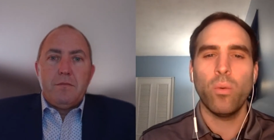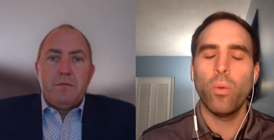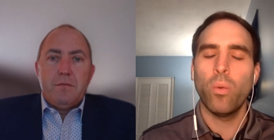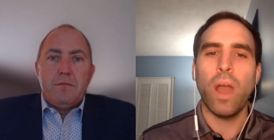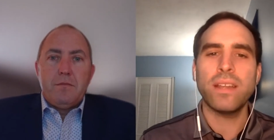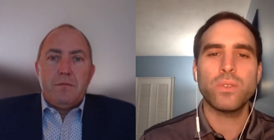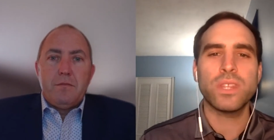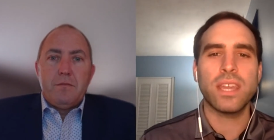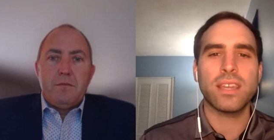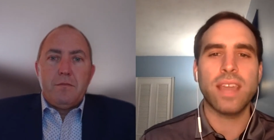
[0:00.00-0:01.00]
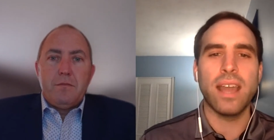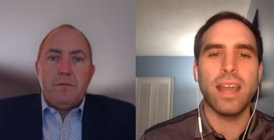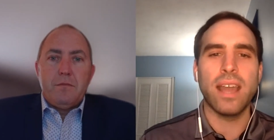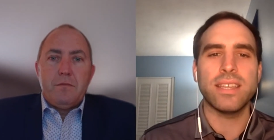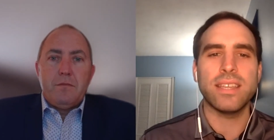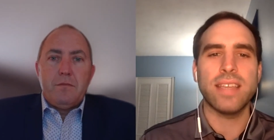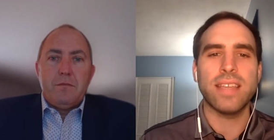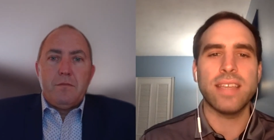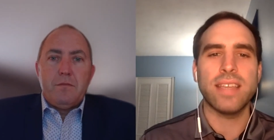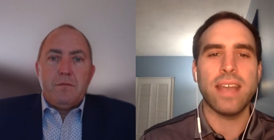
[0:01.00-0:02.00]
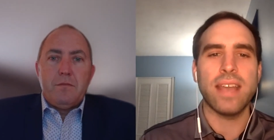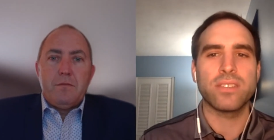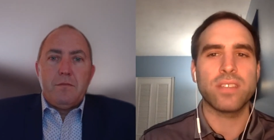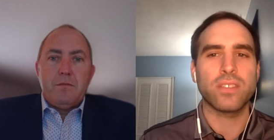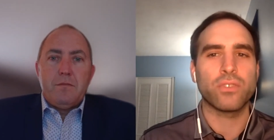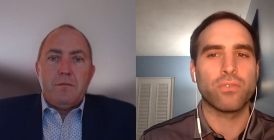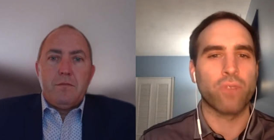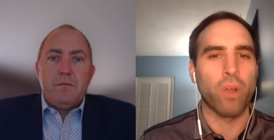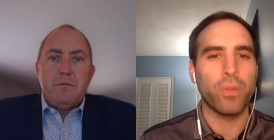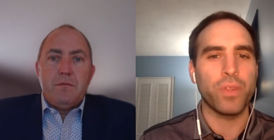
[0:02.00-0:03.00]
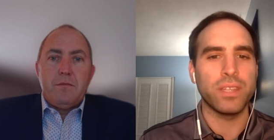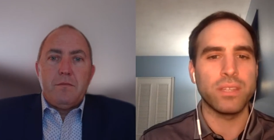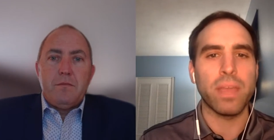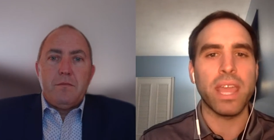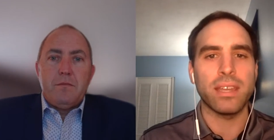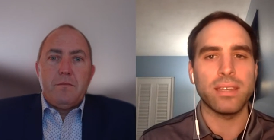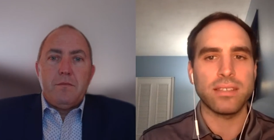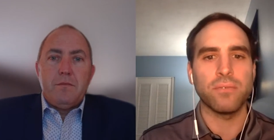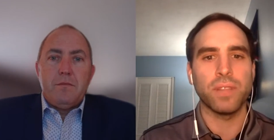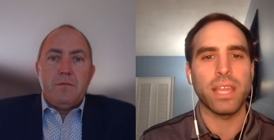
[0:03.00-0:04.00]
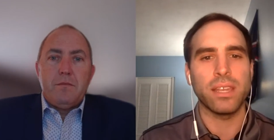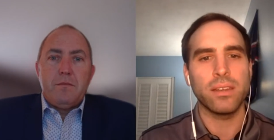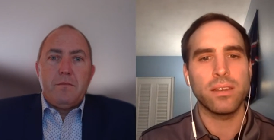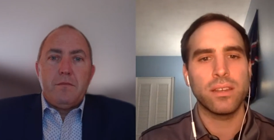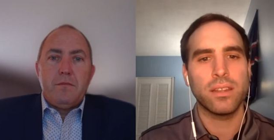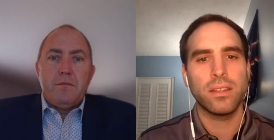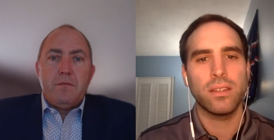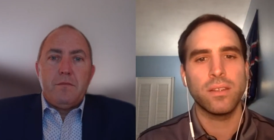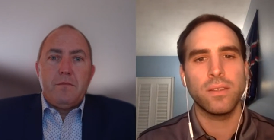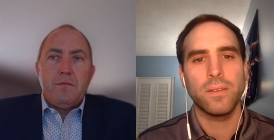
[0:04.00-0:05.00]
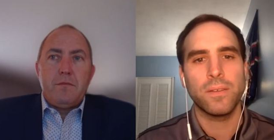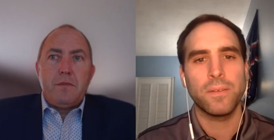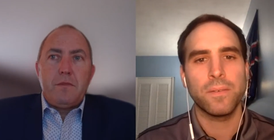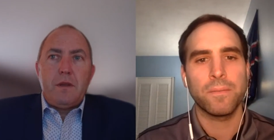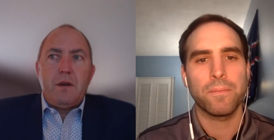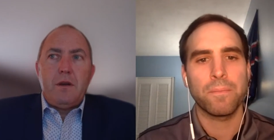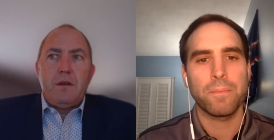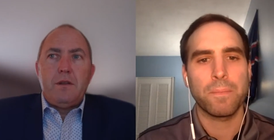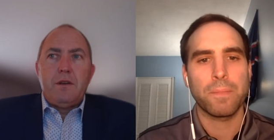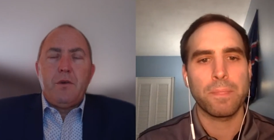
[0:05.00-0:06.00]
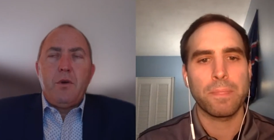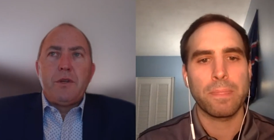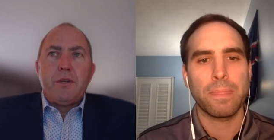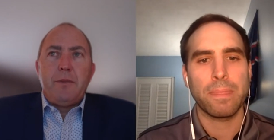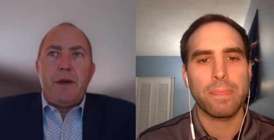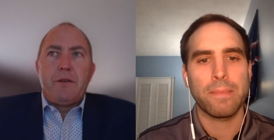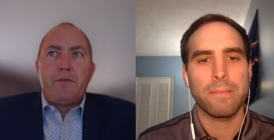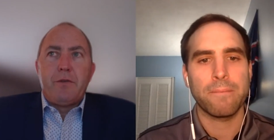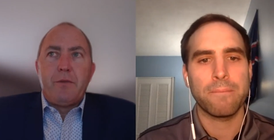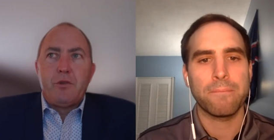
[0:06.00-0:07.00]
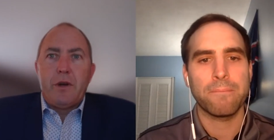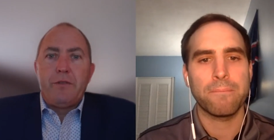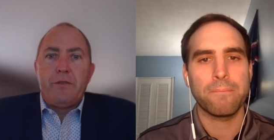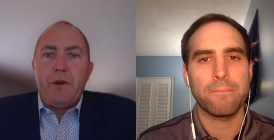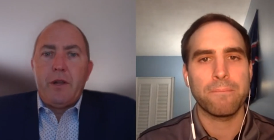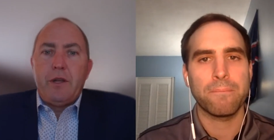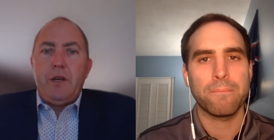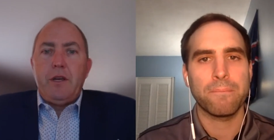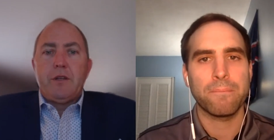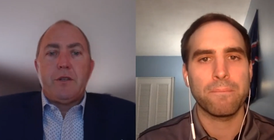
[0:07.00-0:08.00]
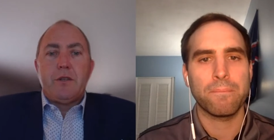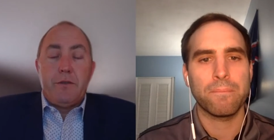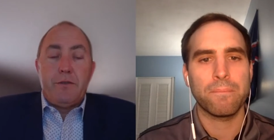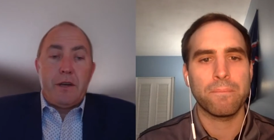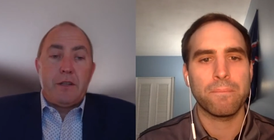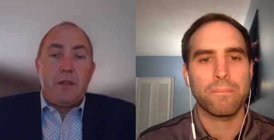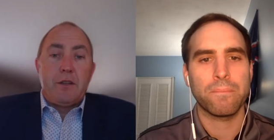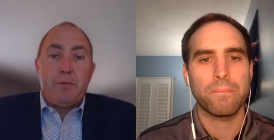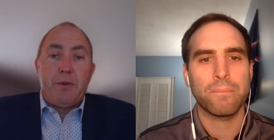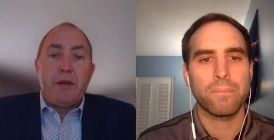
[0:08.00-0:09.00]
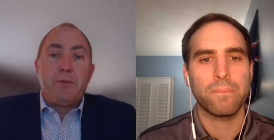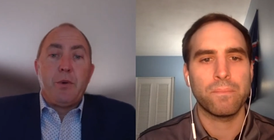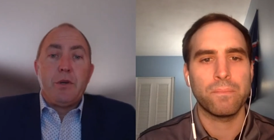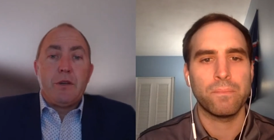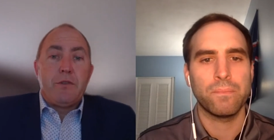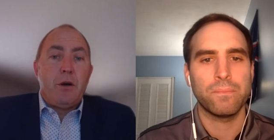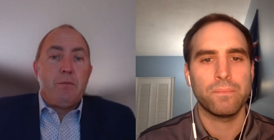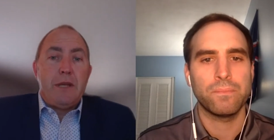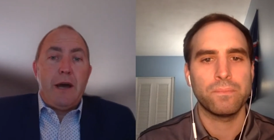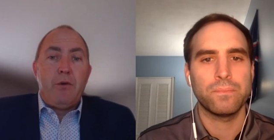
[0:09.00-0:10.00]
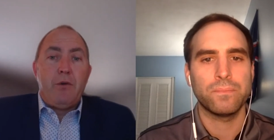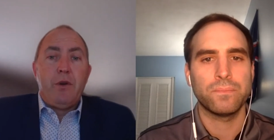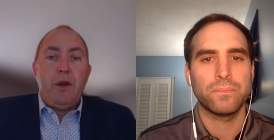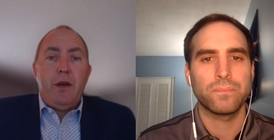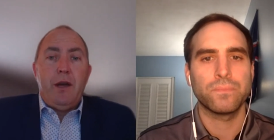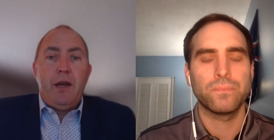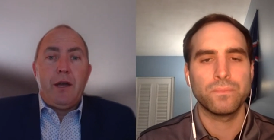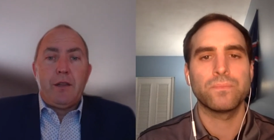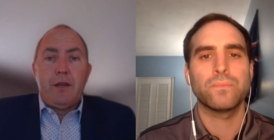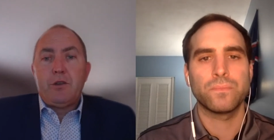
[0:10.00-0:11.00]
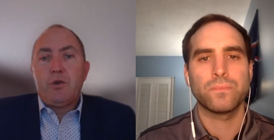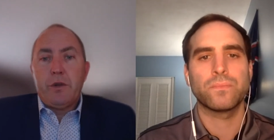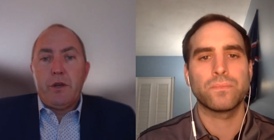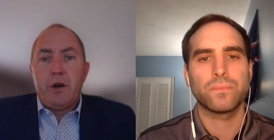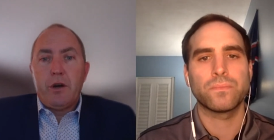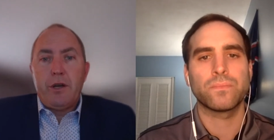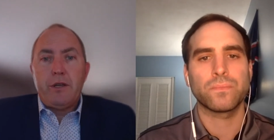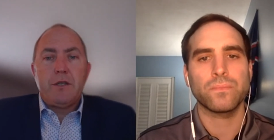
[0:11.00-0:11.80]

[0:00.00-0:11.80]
Speaker 1: Why do you think LED has experienced such growth in demand as of late?
Speaker 2: The growth in demand from direct view LED is the fact that the price points have come down and they truly are a